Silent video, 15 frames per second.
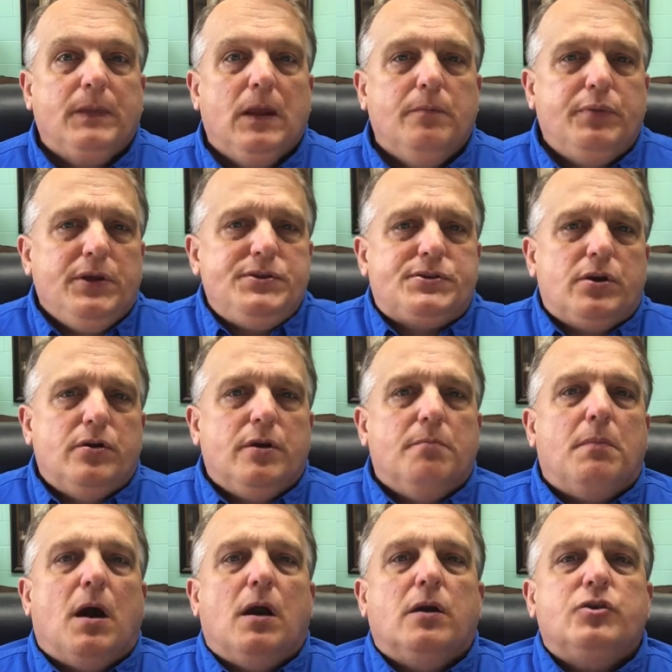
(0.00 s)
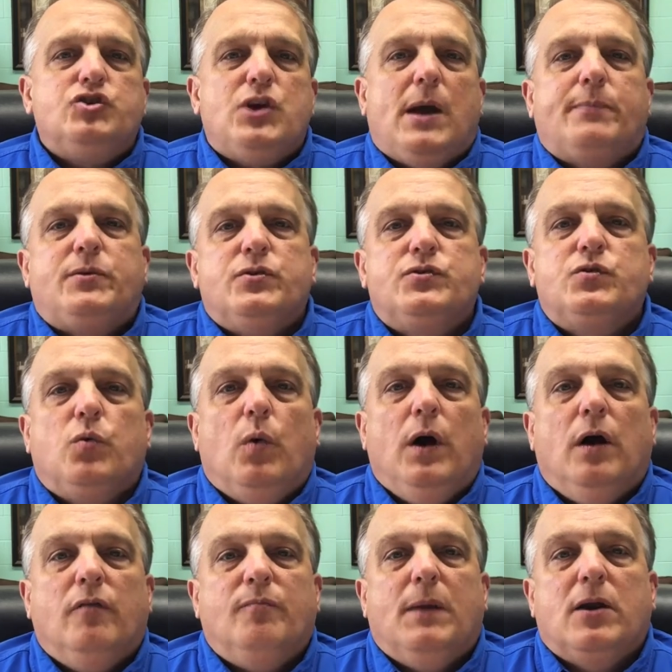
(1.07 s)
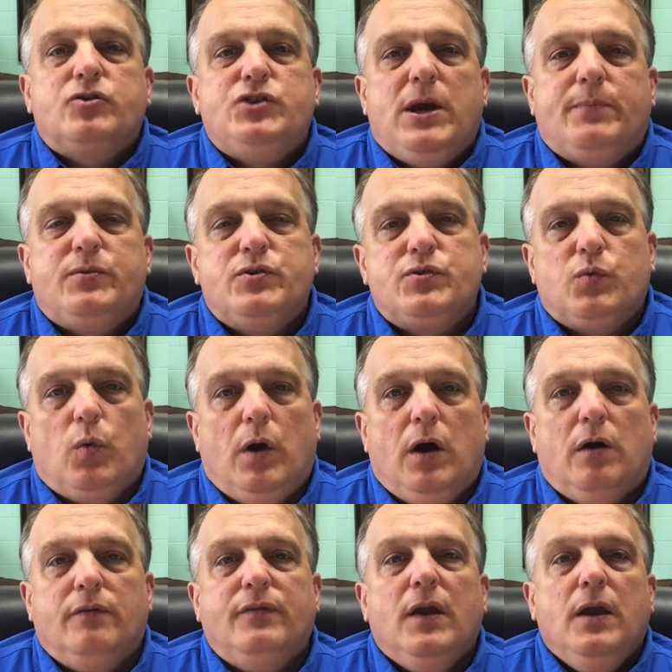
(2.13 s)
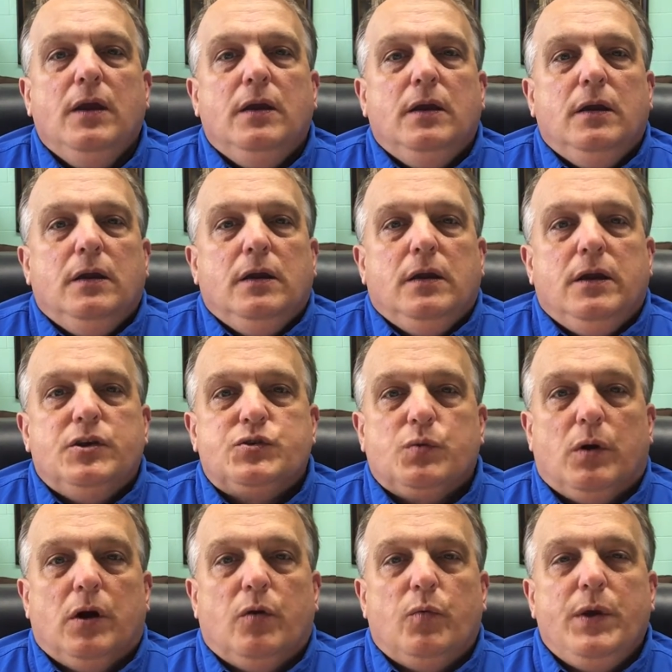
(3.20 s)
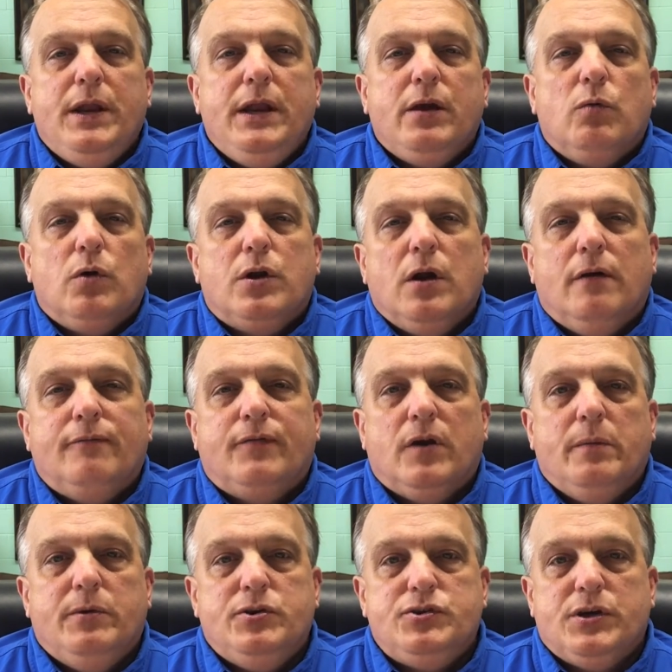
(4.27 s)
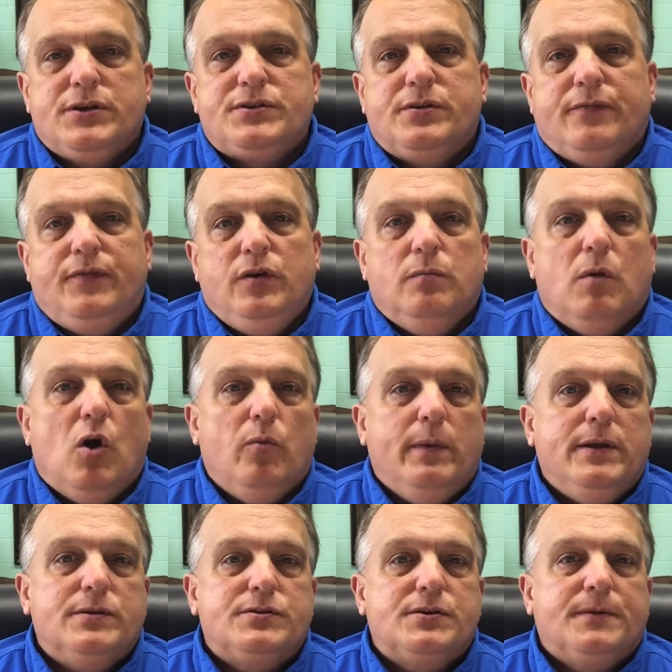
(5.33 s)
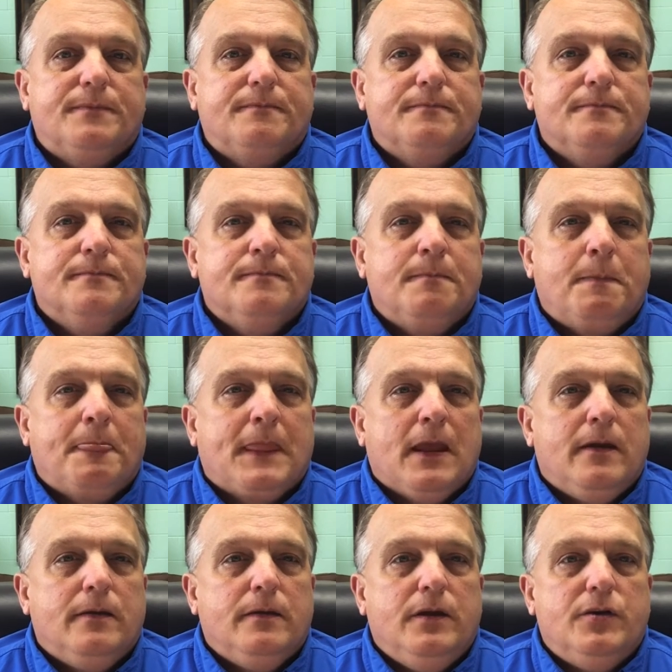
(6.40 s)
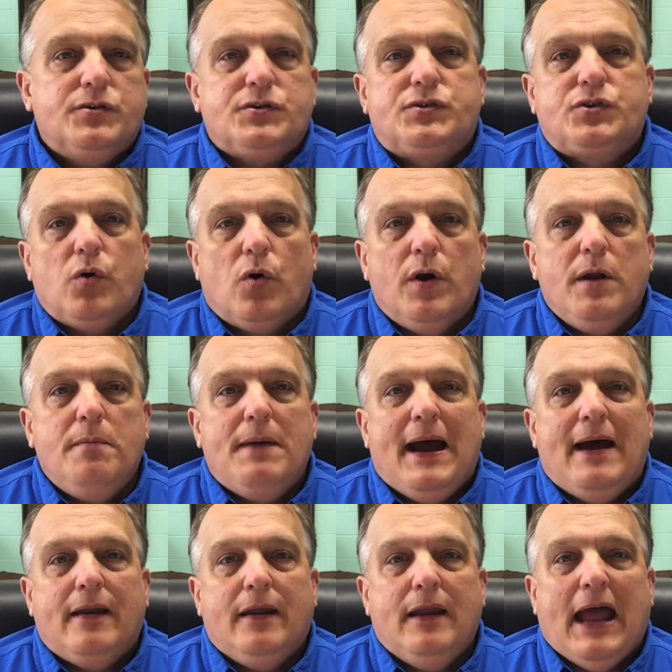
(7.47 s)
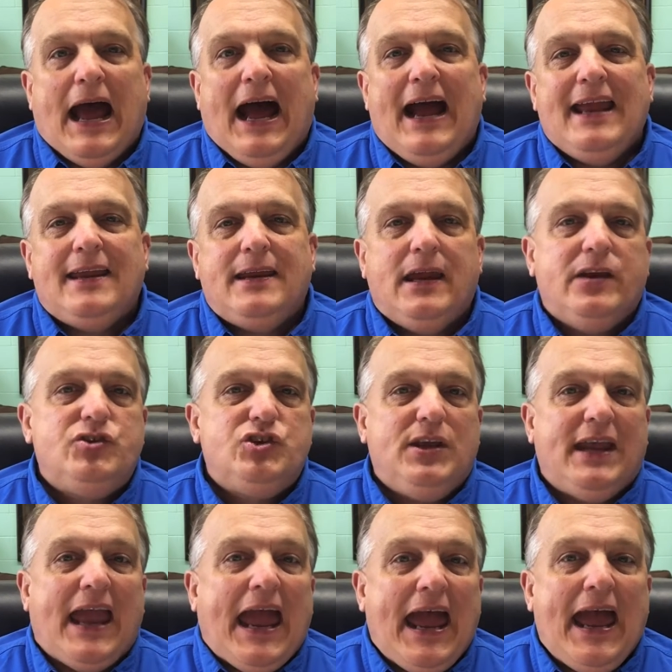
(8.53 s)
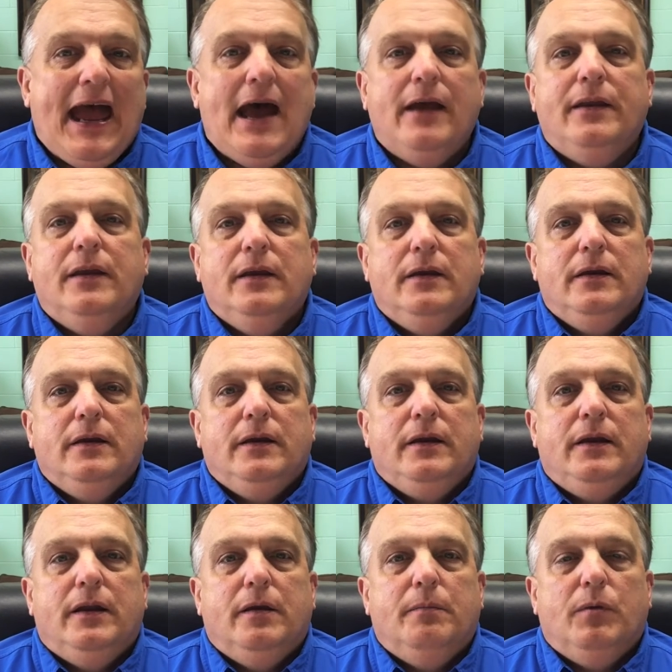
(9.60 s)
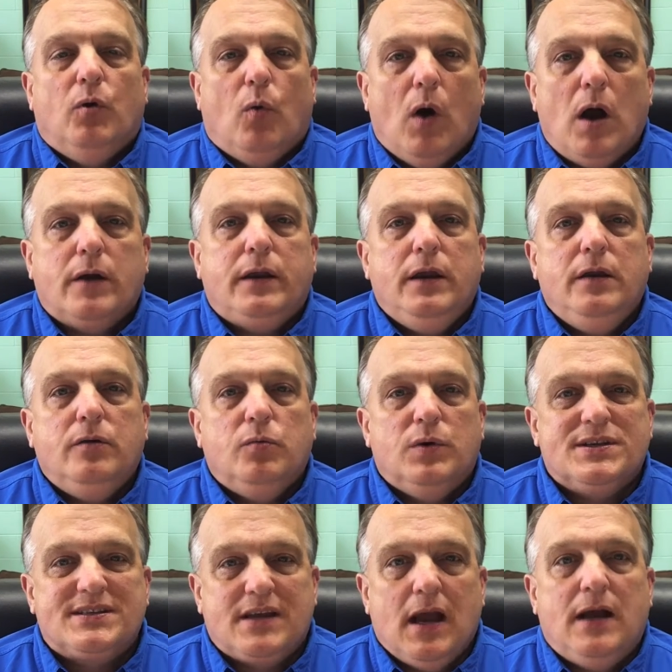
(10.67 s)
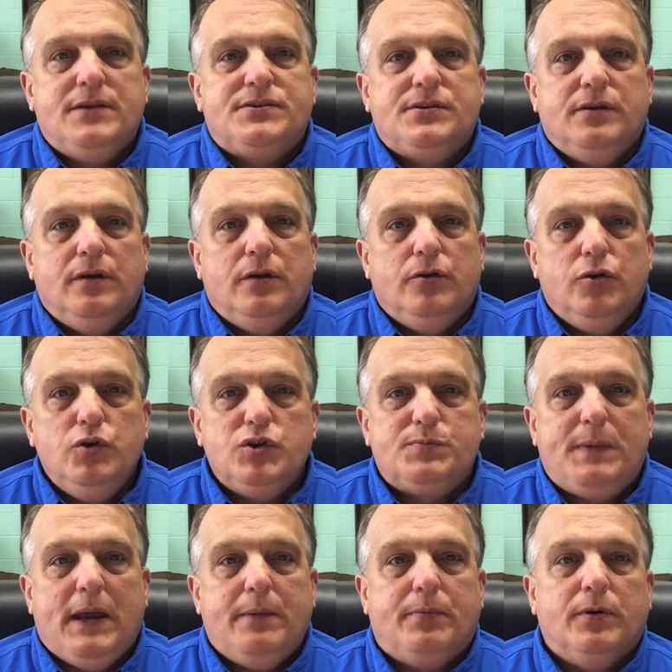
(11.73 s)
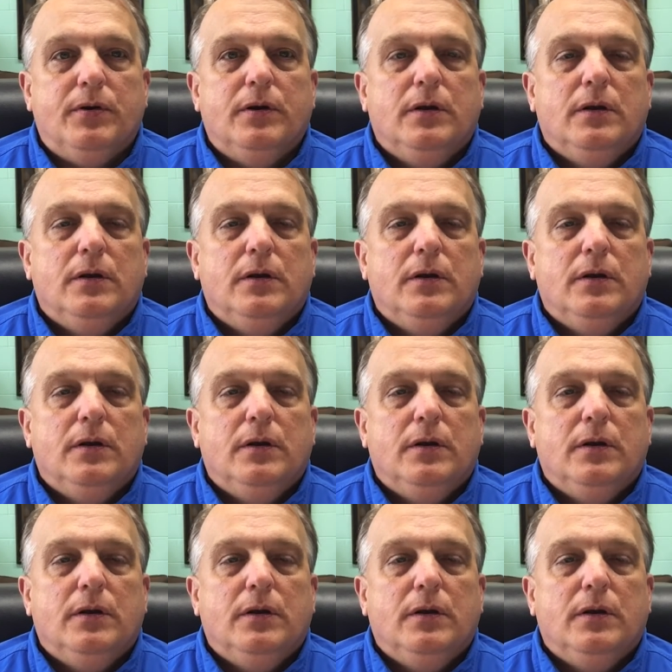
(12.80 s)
Please turn to Mark chapter 12. Mark chapter 12 is where our reading will come from in just a few moments. There's a story about an eye-catching ad in a Milwaukee, Wisconsin newspaper,